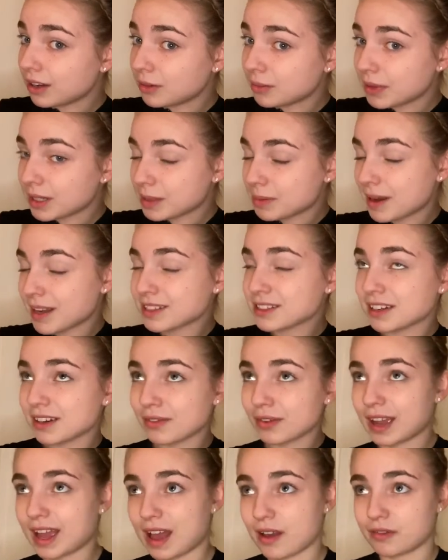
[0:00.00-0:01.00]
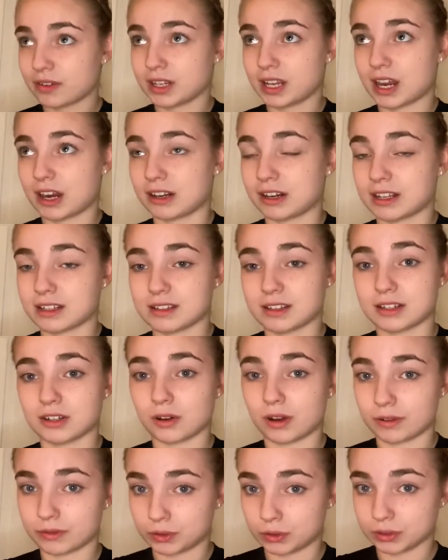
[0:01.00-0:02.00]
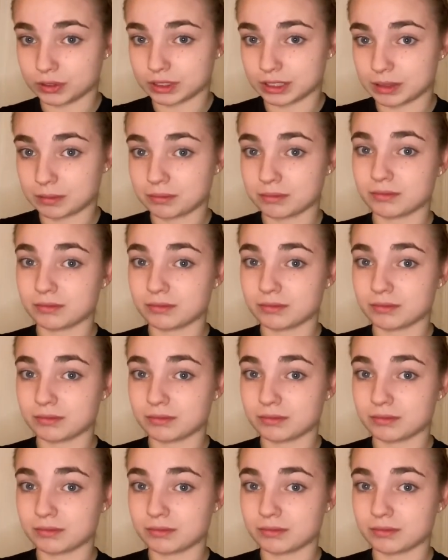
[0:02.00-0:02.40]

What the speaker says: It depends on if I have any hairnets that don't have holes in them.